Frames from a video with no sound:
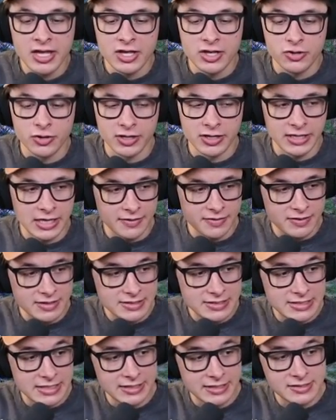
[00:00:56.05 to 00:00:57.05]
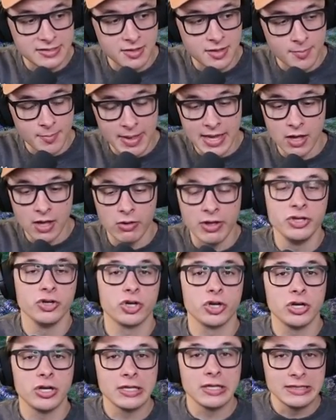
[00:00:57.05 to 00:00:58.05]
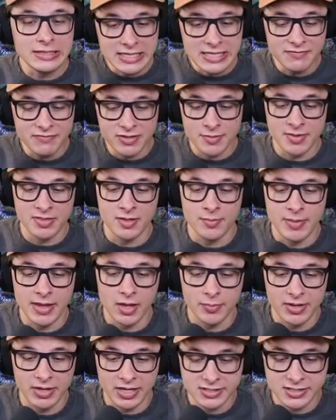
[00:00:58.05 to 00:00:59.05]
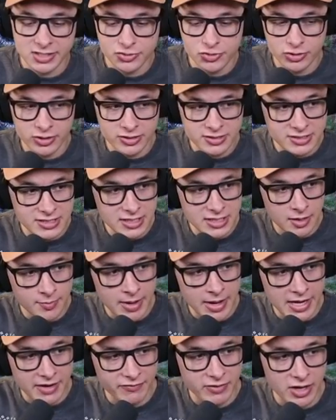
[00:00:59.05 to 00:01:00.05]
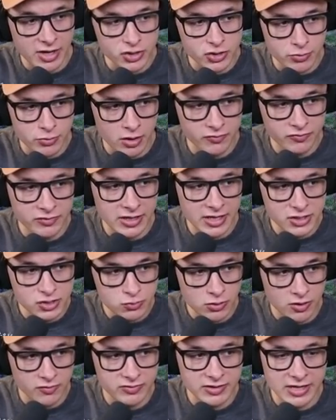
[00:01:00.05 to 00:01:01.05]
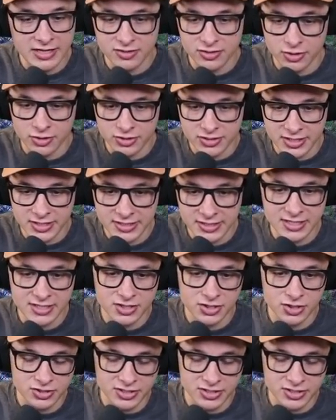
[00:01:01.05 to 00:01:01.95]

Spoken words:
you're going to get these things in the mail and you're going to leave them in the mail because as you can see on mine, I've got 12 days, 12 days, 13 days, 13